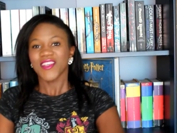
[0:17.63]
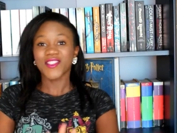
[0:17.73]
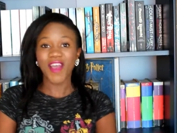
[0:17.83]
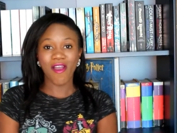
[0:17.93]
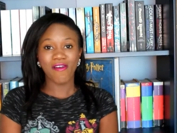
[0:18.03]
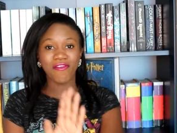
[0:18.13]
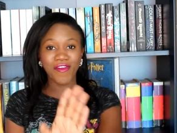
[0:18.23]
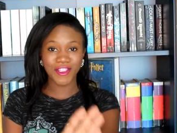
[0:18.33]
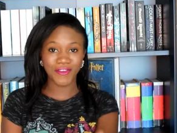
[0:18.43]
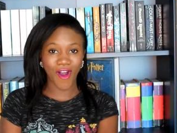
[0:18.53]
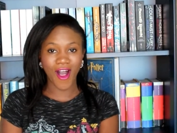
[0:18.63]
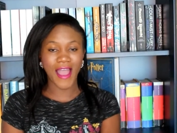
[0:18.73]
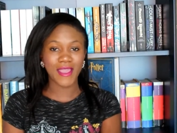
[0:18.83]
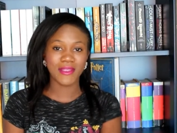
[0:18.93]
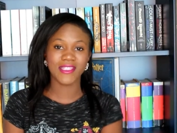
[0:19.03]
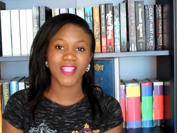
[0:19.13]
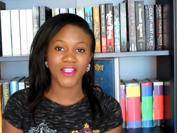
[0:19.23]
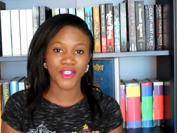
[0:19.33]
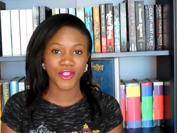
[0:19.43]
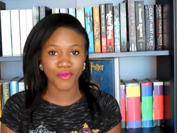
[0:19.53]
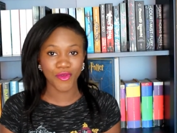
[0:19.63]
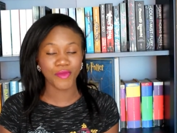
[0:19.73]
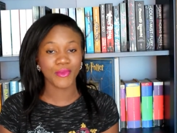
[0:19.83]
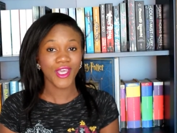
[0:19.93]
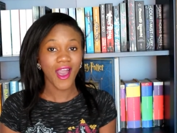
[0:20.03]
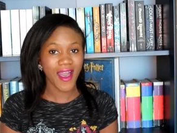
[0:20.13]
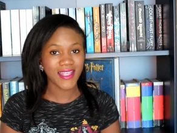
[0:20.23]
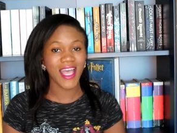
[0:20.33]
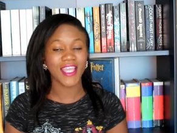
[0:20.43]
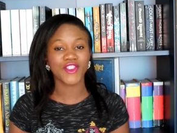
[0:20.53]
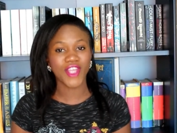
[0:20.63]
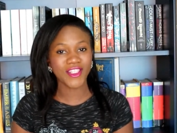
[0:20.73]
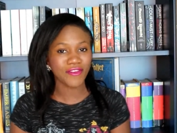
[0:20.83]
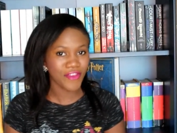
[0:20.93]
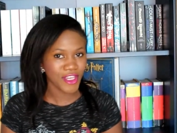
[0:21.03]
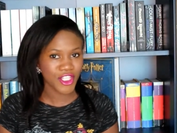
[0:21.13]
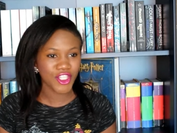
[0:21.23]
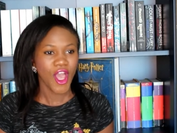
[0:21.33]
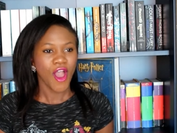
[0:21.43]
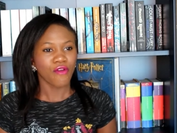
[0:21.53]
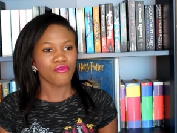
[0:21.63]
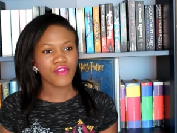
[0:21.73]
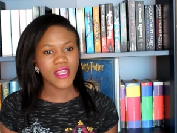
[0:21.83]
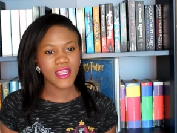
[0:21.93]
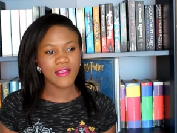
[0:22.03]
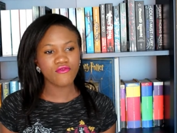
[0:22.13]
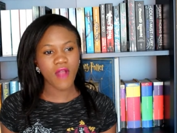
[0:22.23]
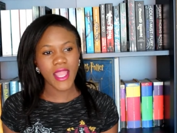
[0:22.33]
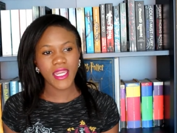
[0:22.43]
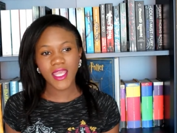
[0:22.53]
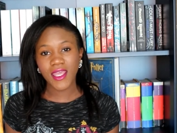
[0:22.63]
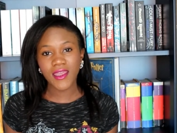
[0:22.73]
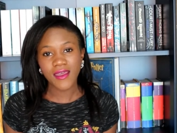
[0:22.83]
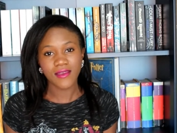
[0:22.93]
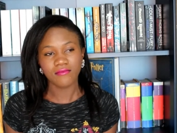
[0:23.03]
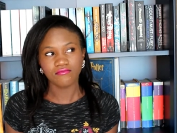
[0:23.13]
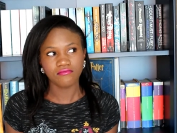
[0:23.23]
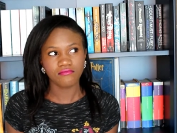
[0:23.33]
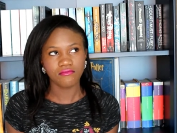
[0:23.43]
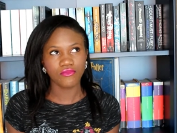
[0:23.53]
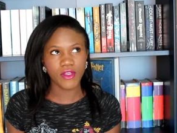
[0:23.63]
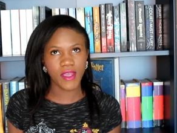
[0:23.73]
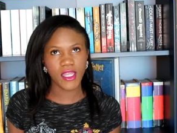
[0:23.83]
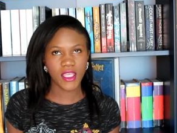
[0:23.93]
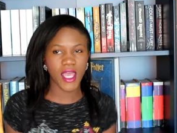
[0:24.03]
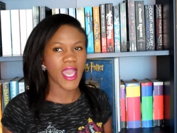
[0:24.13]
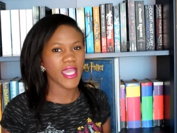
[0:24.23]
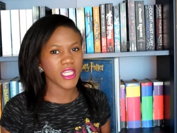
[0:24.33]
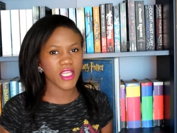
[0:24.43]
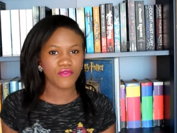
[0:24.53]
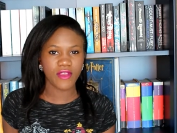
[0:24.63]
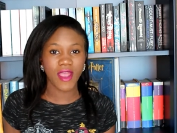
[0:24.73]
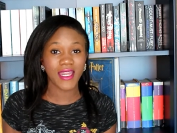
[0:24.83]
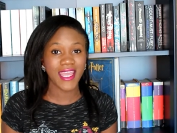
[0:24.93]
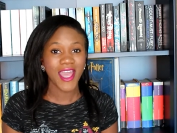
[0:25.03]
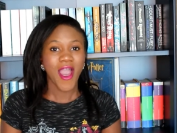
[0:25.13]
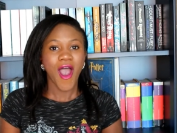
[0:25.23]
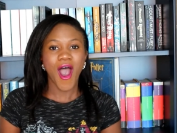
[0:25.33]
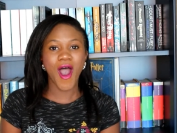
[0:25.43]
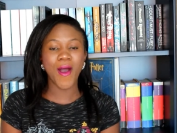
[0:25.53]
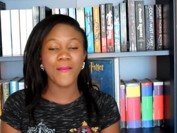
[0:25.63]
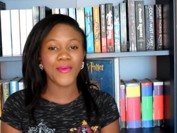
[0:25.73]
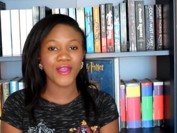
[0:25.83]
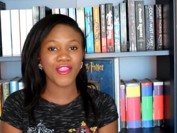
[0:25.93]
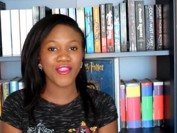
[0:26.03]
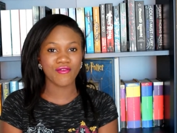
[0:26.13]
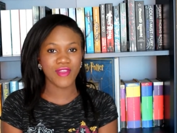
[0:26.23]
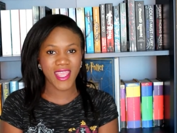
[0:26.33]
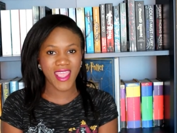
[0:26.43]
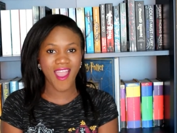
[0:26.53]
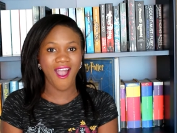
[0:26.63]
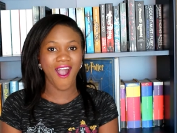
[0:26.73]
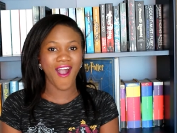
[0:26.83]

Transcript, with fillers: So, first of all, I am in such a good mood because I just finished rewriting rewriting, yeah, editing, rewriting uh, book three of